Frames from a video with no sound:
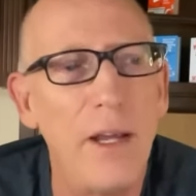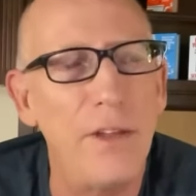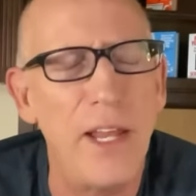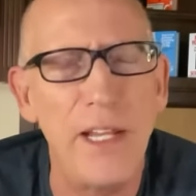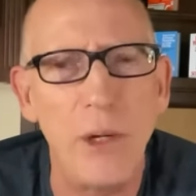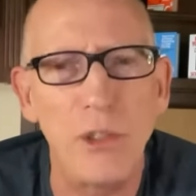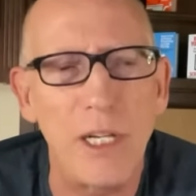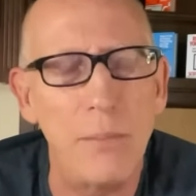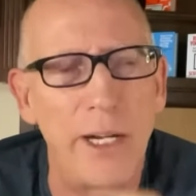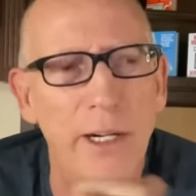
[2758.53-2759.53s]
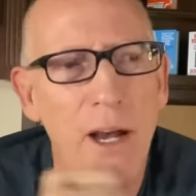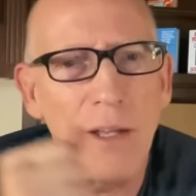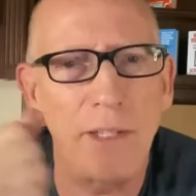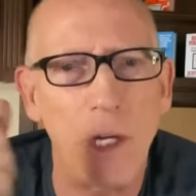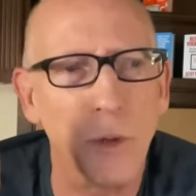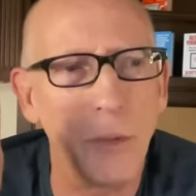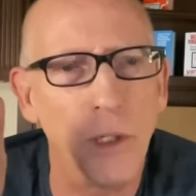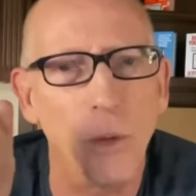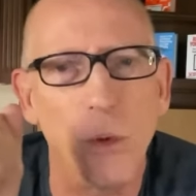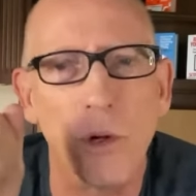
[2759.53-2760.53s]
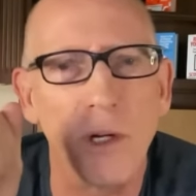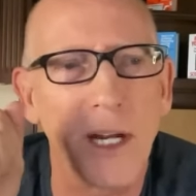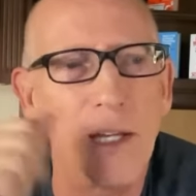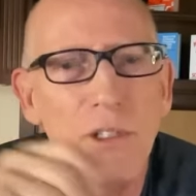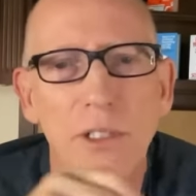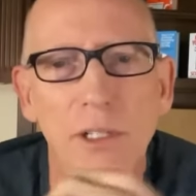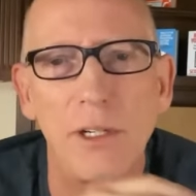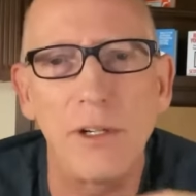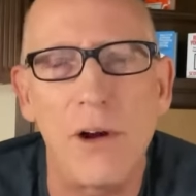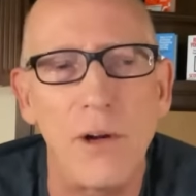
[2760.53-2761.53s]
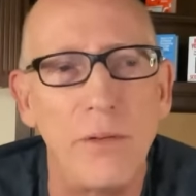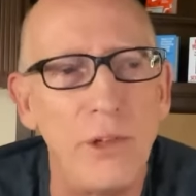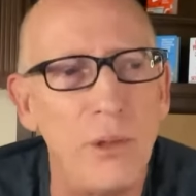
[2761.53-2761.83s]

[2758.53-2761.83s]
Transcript: And then they would say, my God, that would be a war against Qatar if